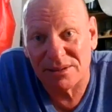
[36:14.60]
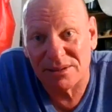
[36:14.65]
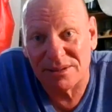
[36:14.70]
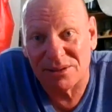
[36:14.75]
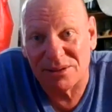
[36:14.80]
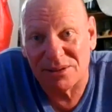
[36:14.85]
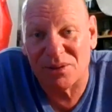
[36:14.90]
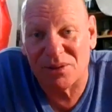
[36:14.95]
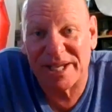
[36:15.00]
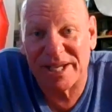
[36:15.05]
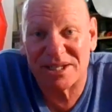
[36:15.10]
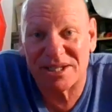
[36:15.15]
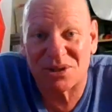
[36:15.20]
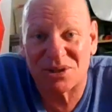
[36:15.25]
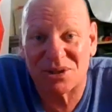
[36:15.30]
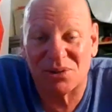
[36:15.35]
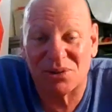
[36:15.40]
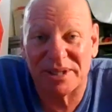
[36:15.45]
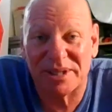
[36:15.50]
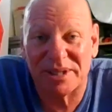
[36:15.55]
All that
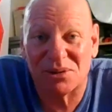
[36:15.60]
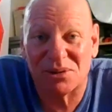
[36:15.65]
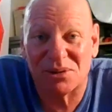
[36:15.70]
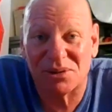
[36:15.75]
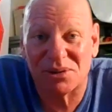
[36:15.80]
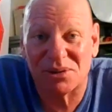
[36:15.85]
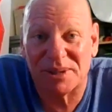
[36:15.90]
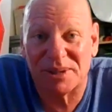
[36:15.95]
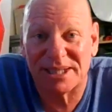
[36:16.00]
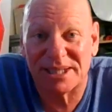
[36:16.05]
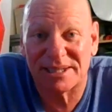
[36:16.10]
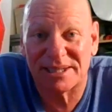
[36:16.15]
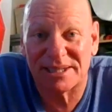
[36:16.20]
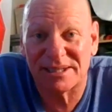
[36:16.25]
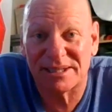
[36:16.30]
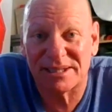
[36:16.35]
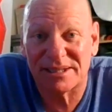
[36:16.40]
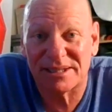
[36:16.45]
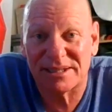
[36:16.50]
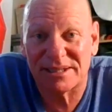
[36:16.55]
schooling gone to waste.
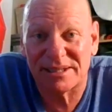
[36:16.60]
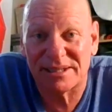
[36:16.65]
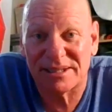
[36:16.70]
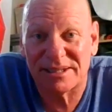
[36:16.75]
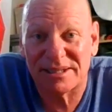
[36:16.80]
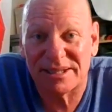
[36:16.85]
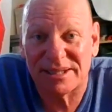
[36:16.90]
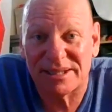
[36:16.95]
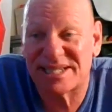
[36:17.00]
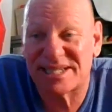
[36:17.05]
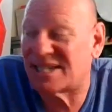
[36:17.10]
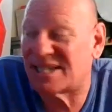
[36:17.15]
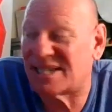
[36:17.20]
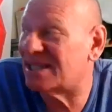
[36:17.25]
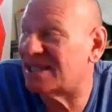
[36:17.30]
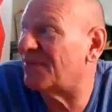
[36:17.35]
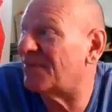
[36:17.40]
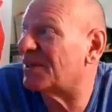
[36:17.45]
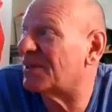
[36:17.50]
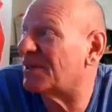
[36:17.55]
That
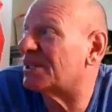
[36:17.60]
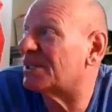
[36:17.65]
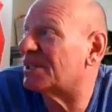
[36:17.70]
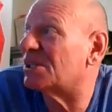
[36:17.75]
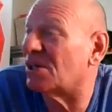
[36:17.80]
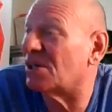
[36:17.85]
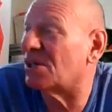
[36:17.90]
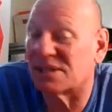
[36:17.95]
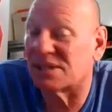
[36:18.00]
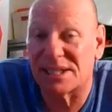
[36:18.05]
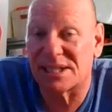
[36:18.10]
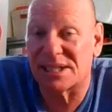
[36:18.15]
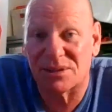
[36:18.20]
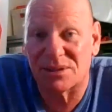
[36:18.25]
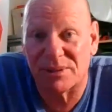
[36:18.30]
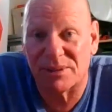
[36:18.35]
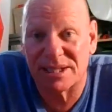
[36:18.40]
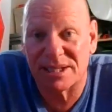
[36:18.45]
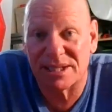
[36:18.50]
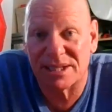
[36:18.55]
certificate you got is a
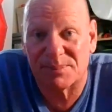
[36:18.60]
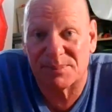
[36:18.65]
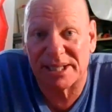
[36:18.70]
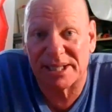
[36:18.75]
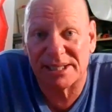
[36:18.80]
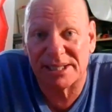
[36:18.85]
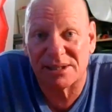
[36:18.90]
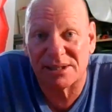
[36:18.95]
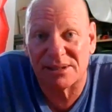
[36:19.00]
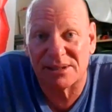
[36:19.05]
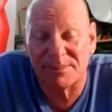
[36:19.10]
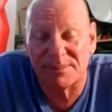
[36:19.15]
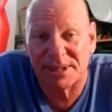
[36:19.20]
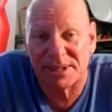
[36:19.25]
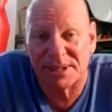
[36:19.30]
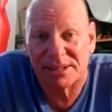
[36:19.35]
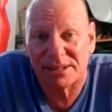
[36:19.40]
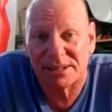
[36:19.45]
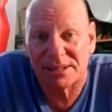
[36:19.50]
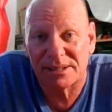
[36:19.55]
waste of bloody time, mate.
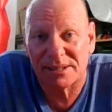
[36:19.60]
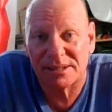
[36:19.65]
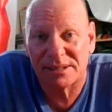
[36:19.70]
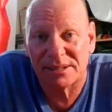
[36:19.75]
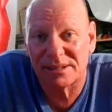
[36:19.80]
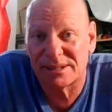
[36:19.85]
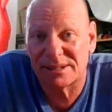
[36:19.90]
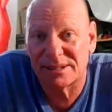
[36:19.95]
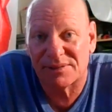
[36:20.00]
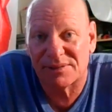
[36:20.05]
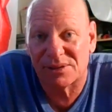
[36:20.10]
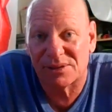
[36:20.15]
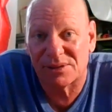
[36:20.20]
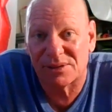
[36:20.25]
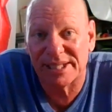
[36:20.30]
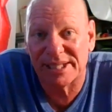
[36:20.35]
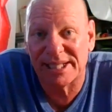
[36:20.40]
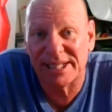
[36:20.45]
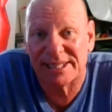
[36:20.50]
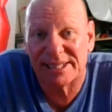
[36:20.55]
You haven't learned
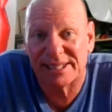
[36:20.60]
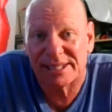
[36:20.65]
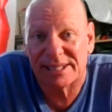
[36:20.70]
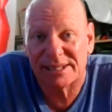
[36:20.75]
anything.